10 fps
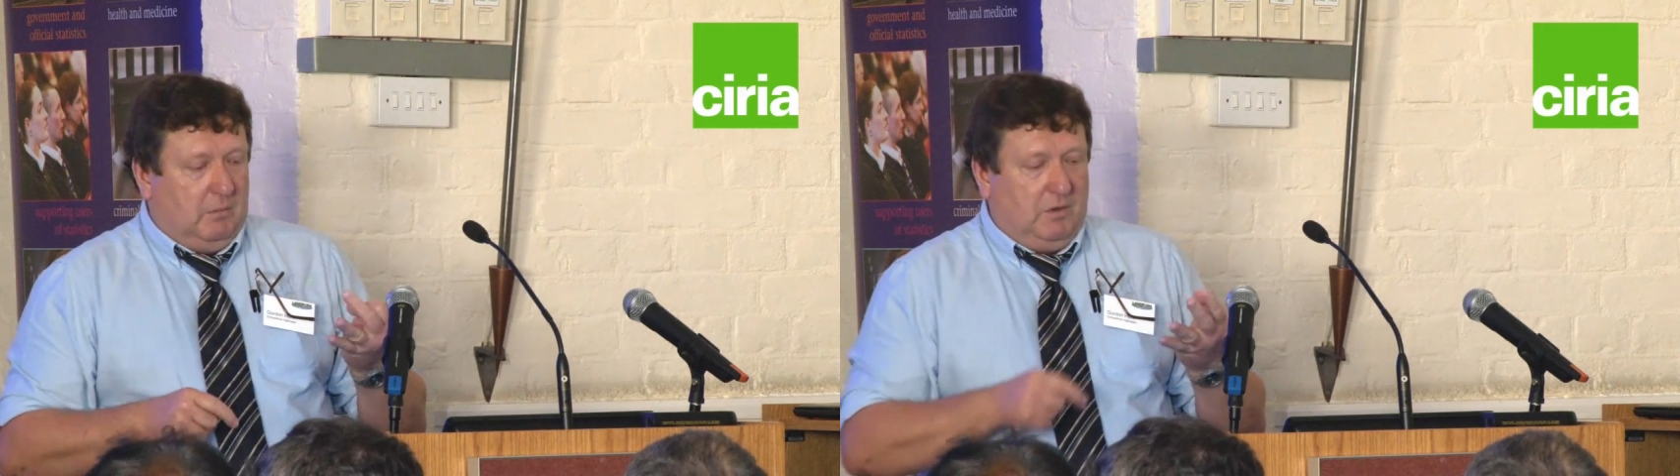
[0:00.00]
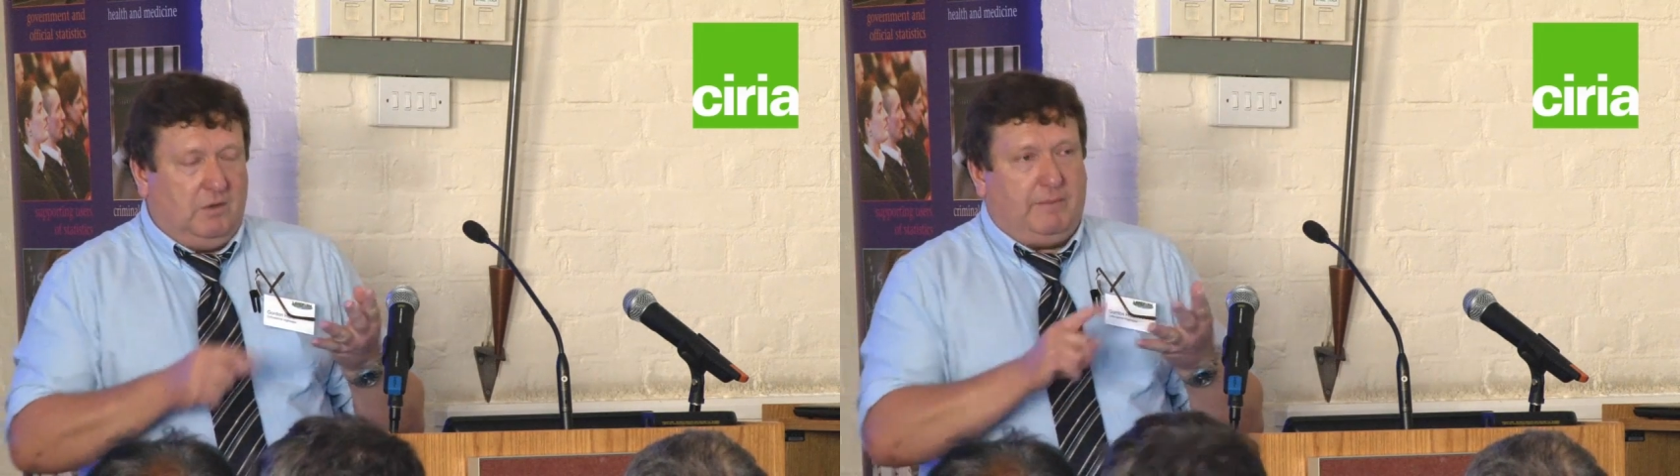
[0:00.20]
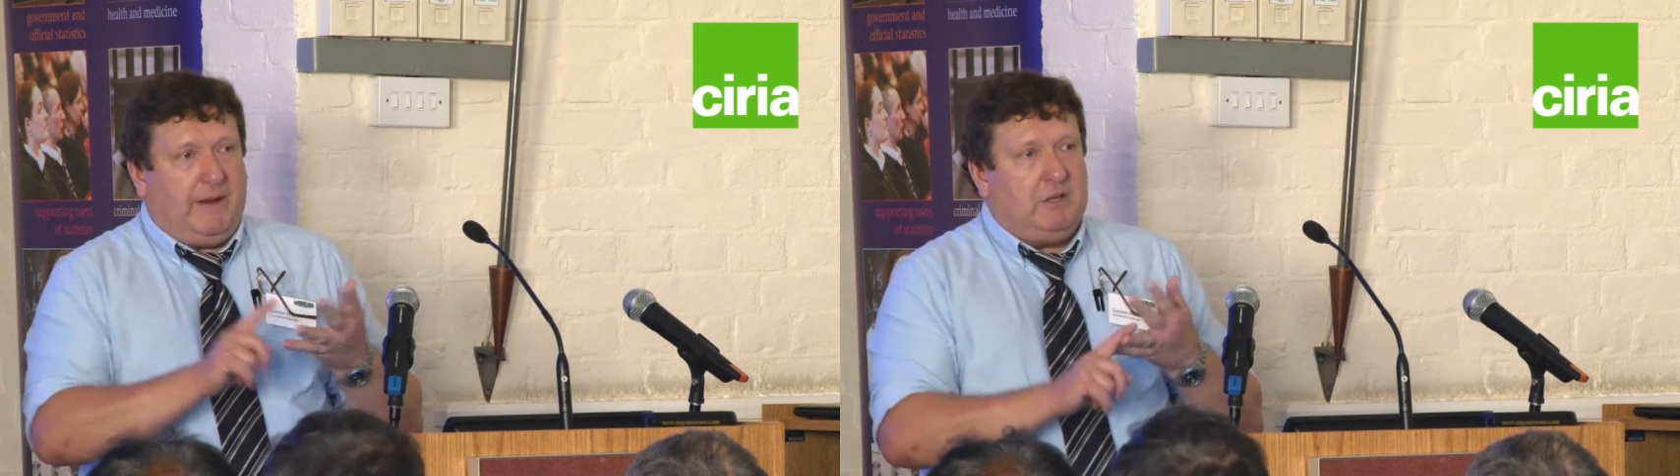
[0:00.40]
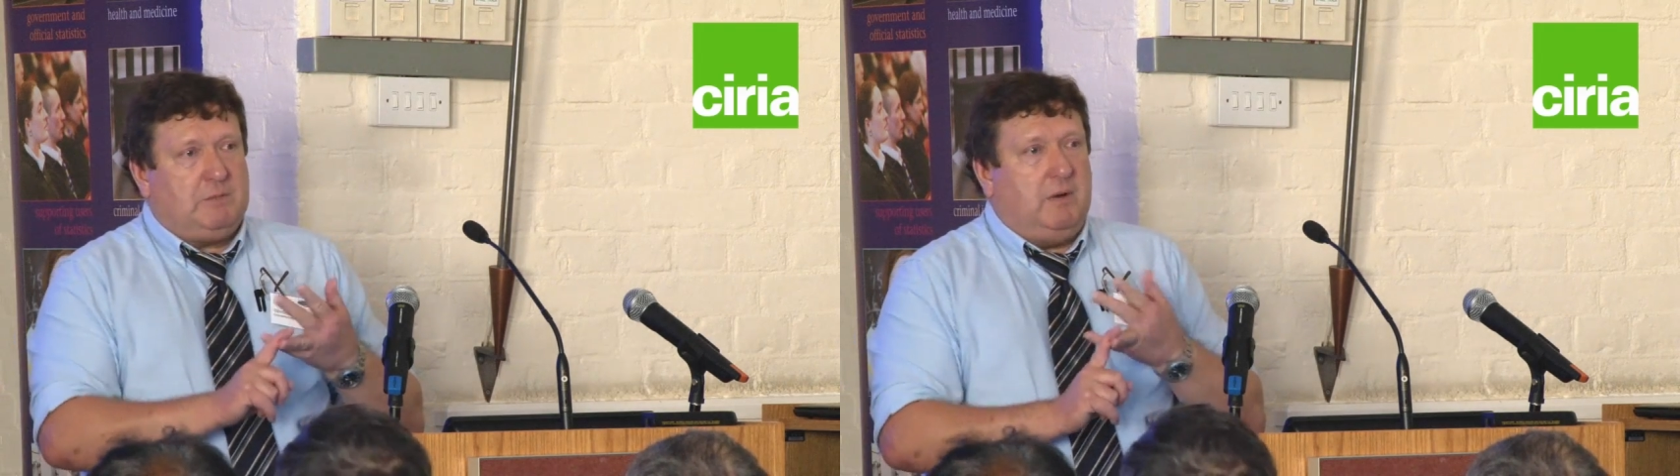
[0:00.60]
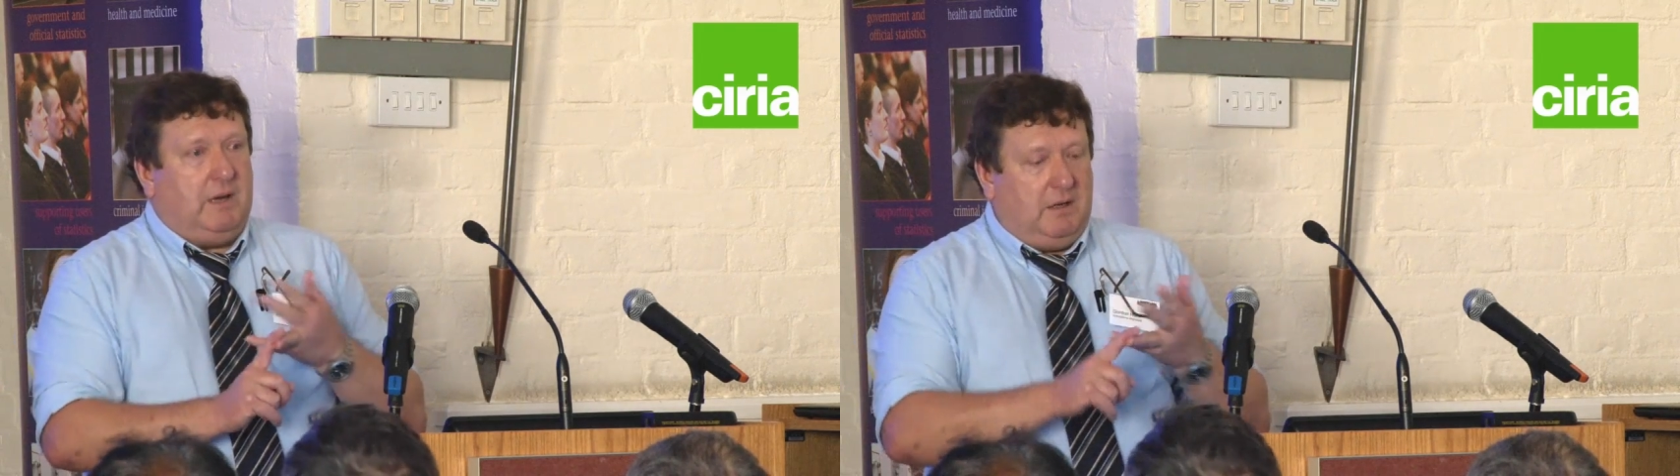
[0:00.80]
We got
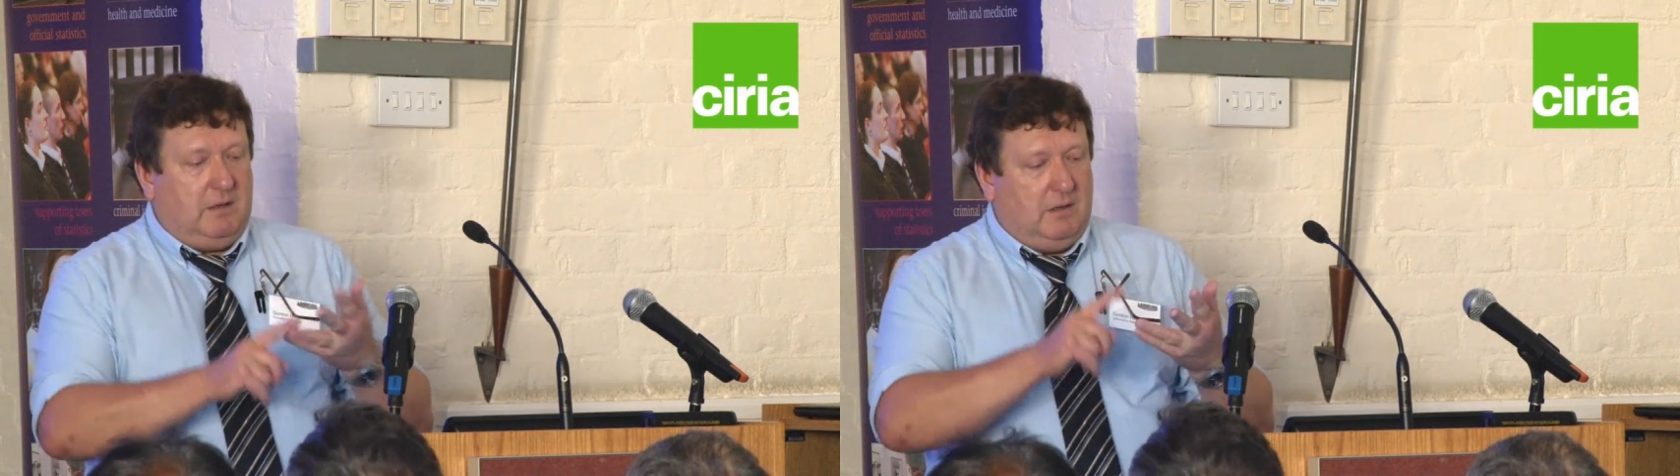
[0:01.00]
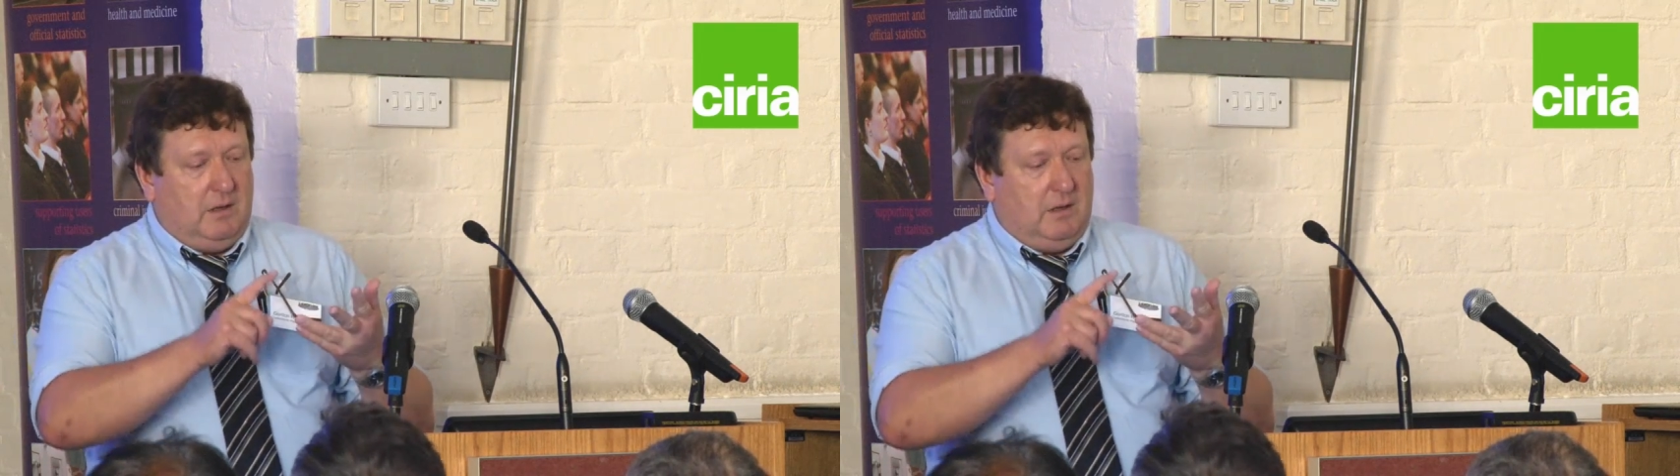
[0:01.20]
parish money.